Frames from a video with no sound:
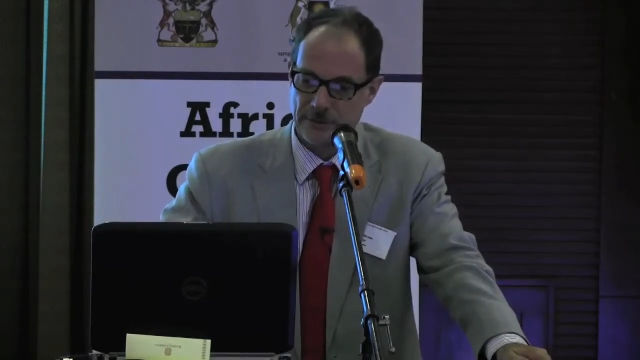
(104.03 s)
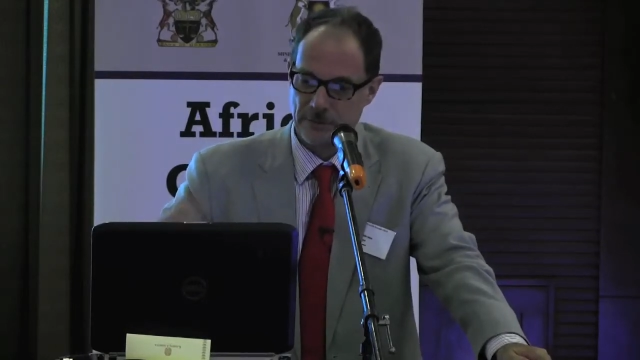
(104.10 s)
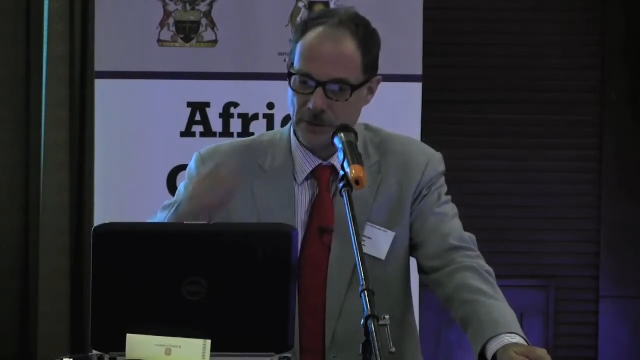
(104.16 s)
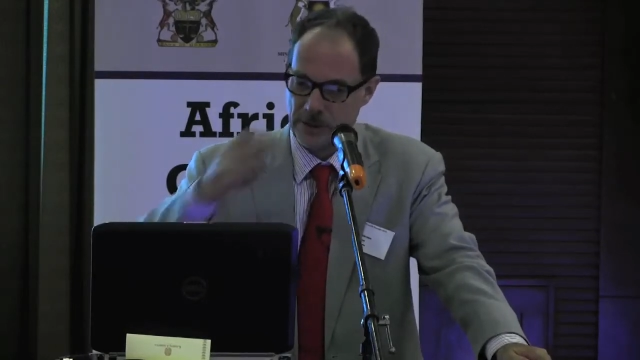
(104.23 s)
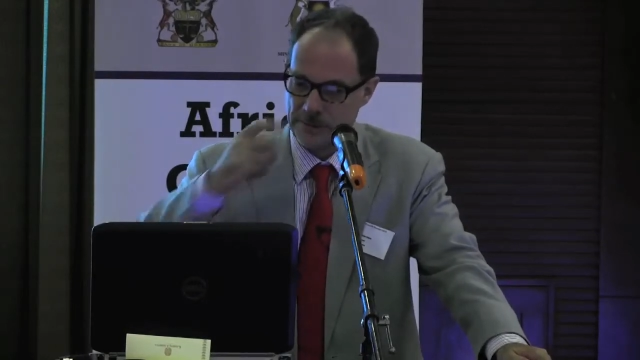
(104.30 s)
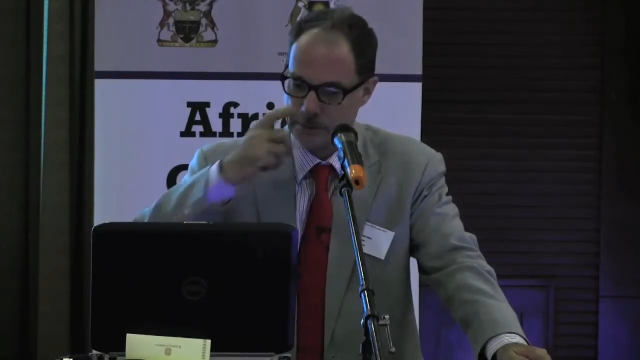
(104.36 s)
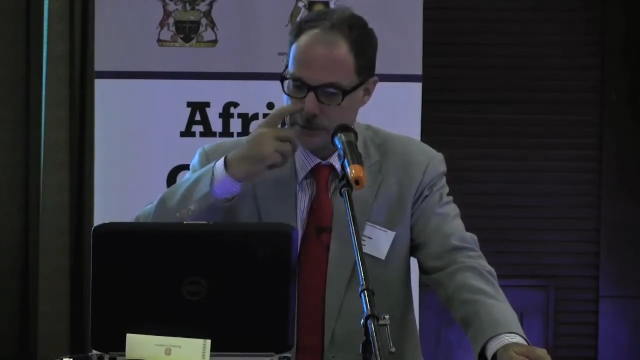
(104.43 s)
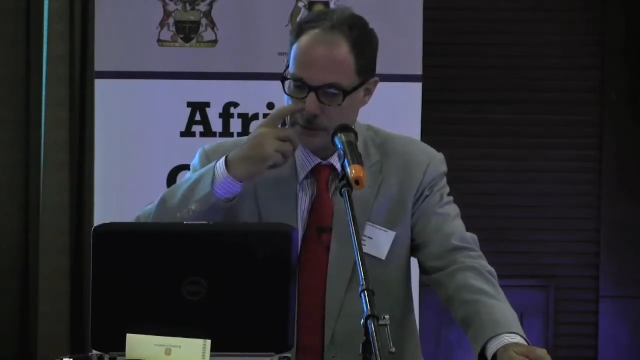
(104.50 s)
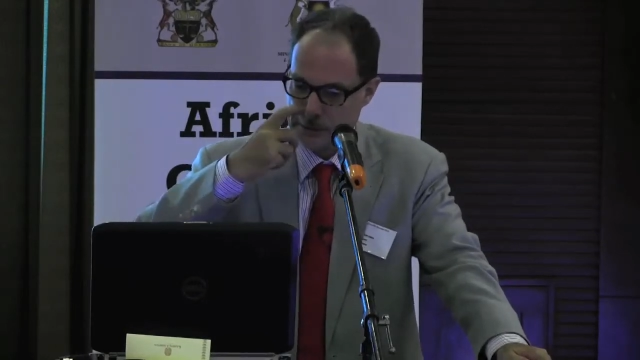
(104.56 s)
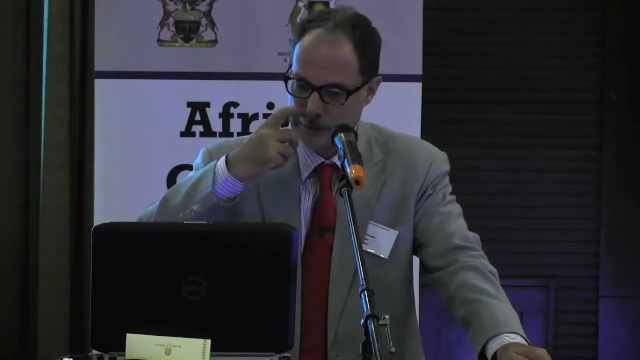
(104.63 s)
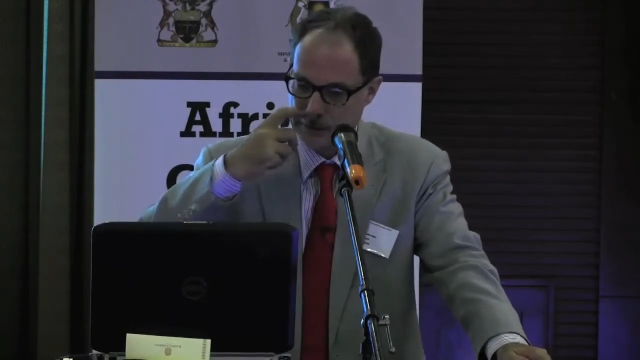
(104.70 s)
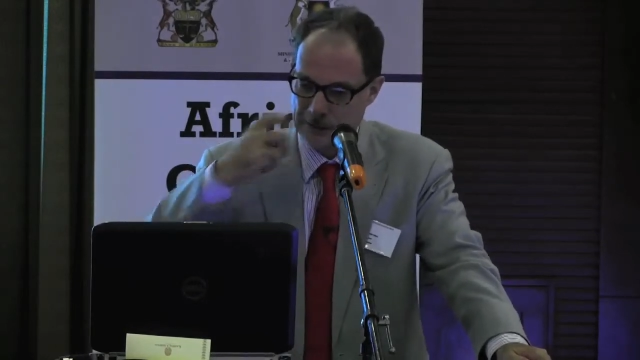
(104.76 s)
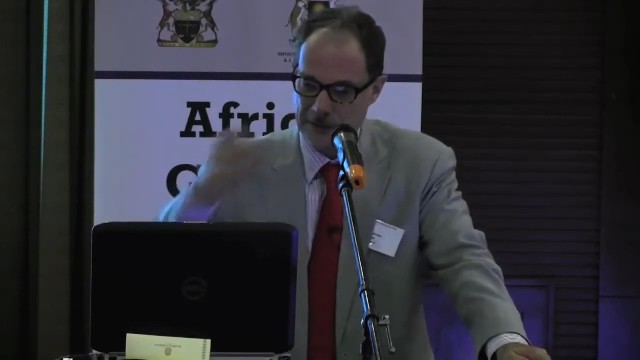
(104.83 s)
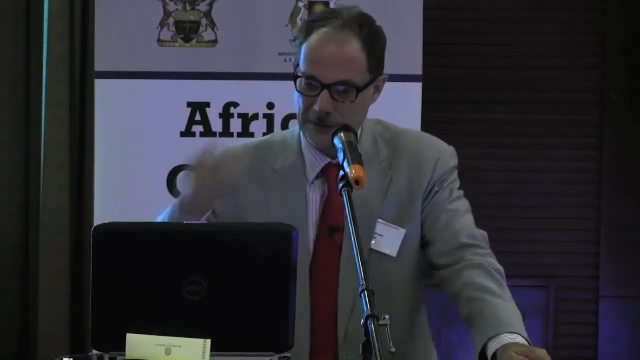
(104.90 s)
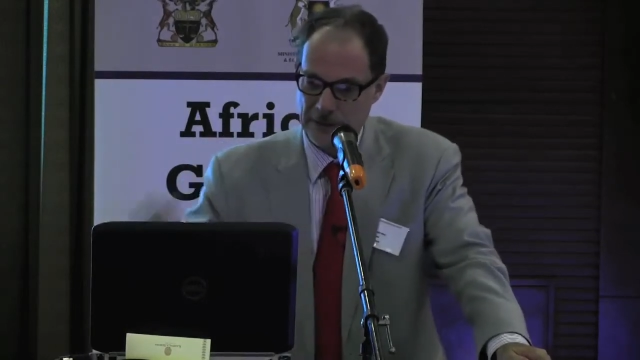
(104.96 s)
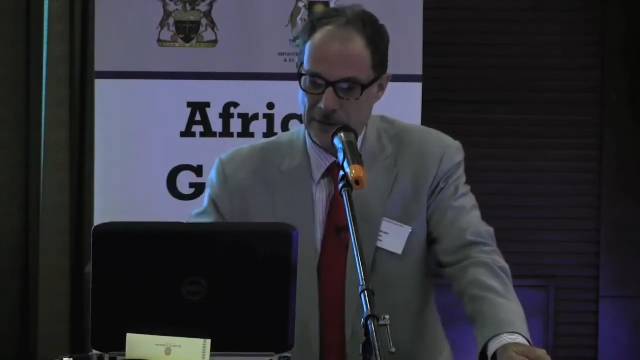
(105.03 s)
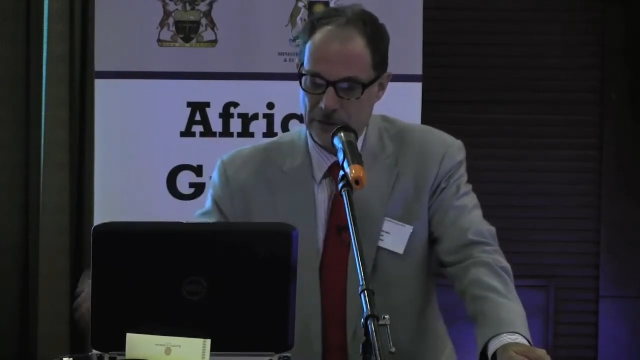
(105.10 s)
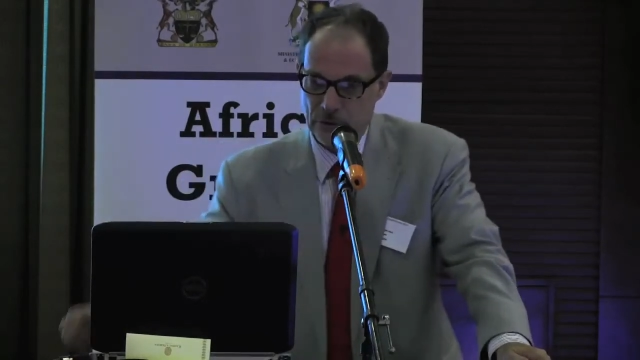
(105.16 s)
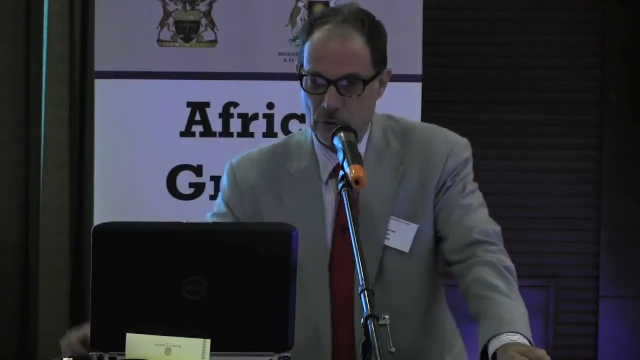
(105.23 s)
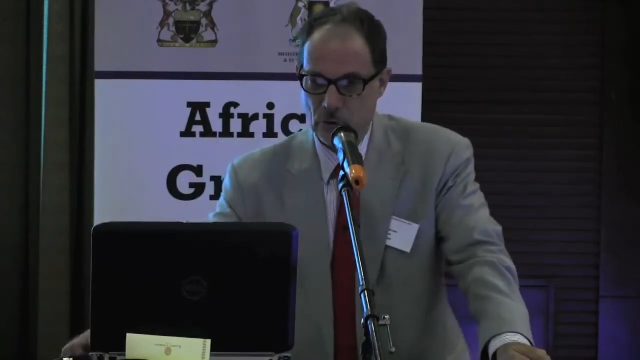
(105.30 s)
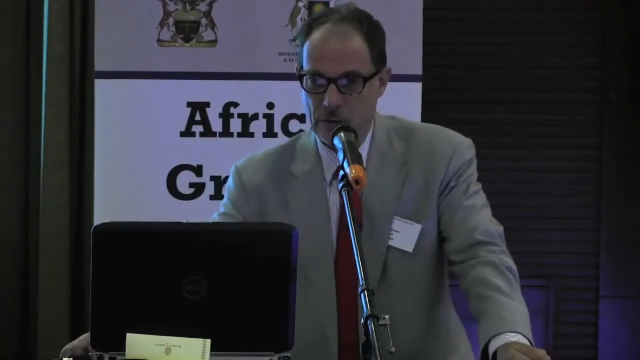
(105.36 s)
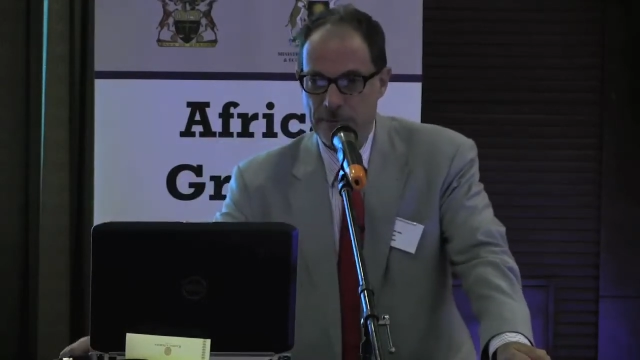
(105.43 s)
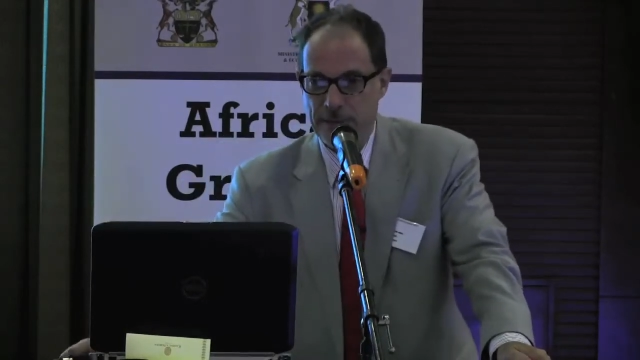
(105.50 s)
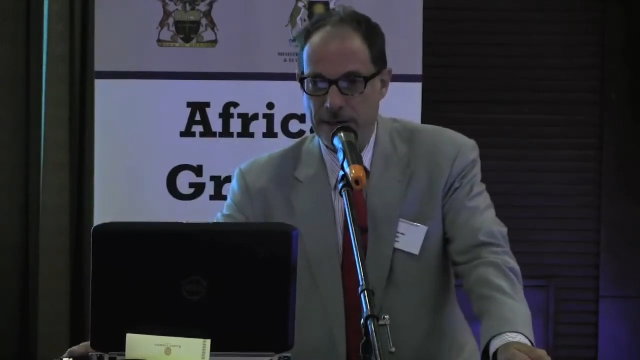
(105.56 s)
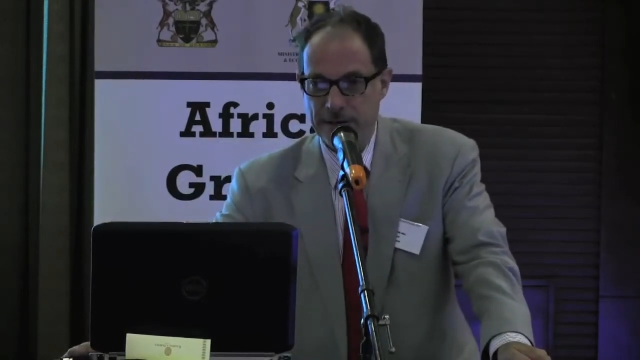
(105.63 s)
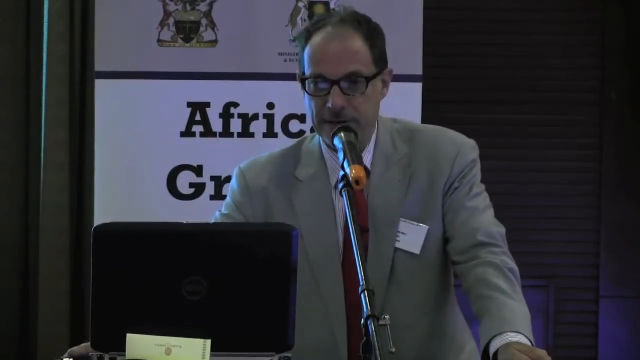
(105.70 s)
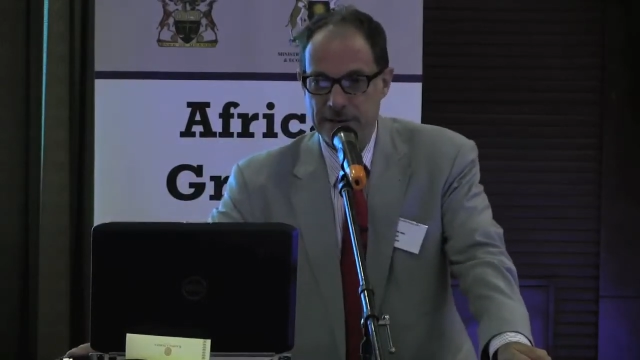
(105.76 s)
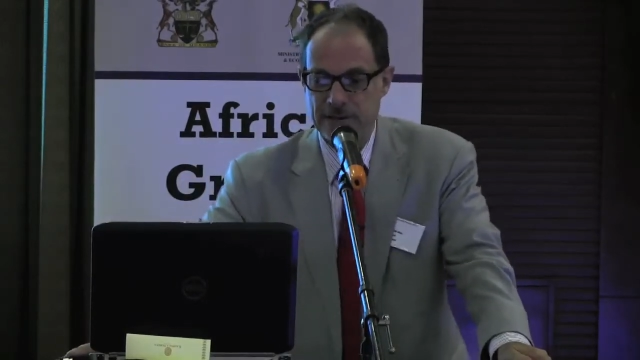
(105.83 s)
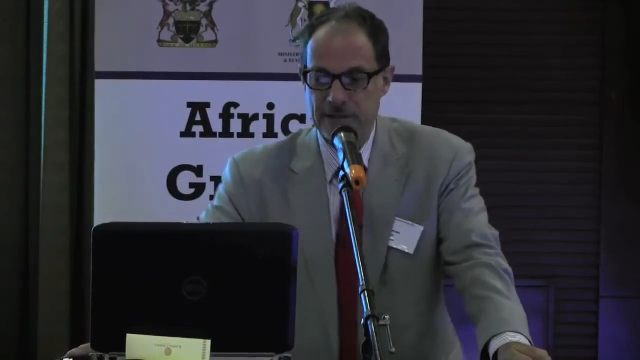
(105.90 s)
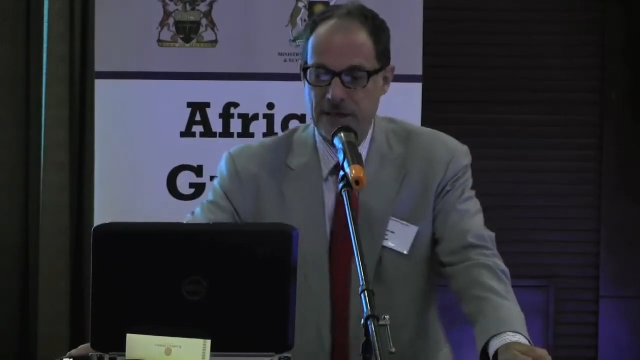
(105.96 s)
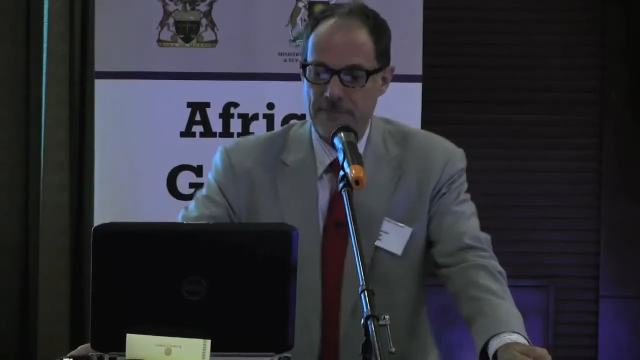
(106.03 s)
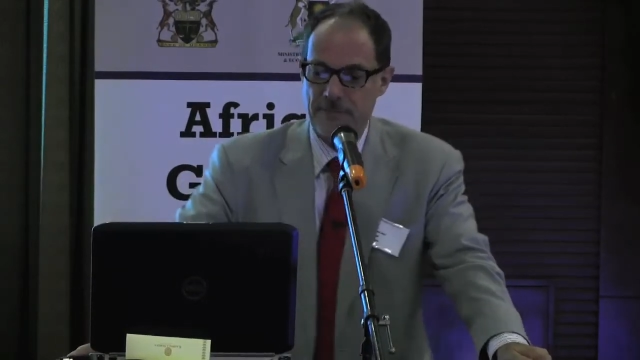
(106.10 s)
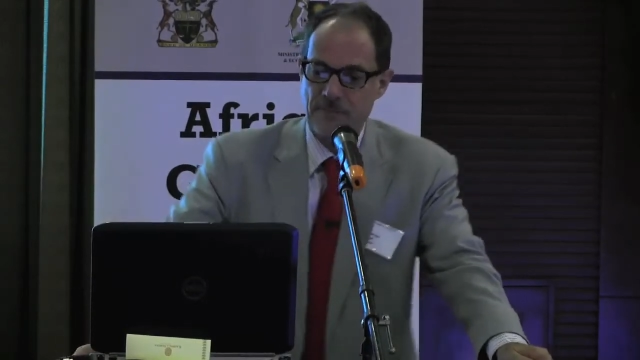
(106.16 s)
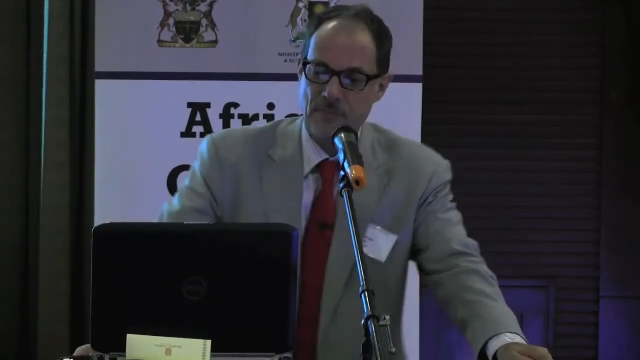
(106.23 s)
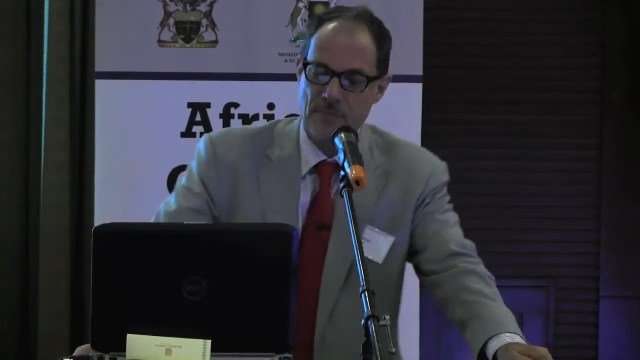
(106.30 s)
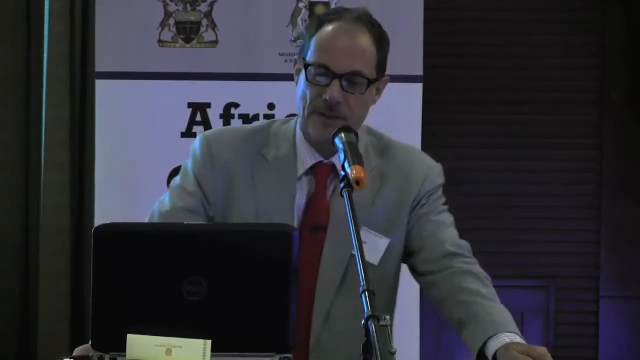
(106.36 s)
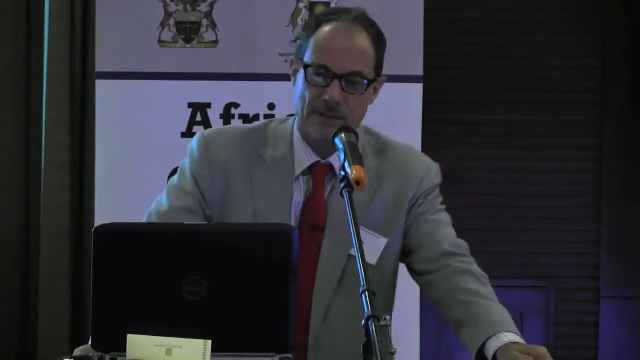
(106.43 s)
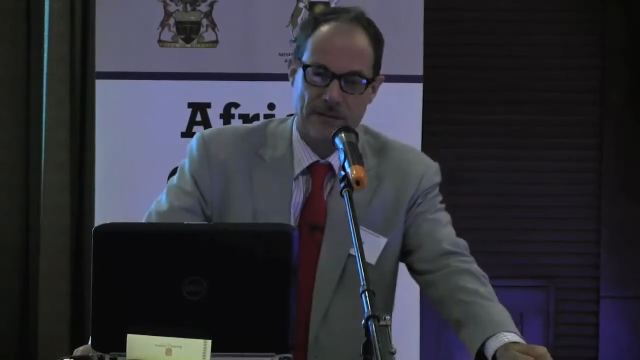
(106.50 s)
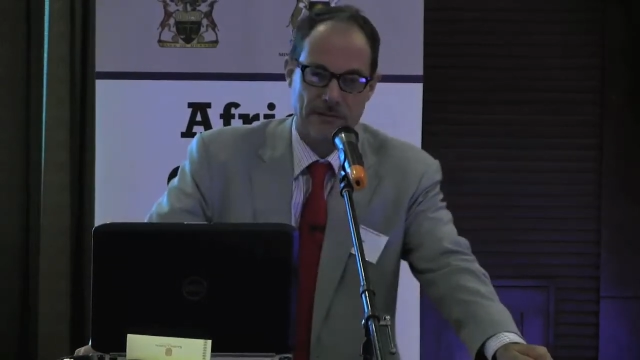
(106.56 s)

And what I'm going to talk about is some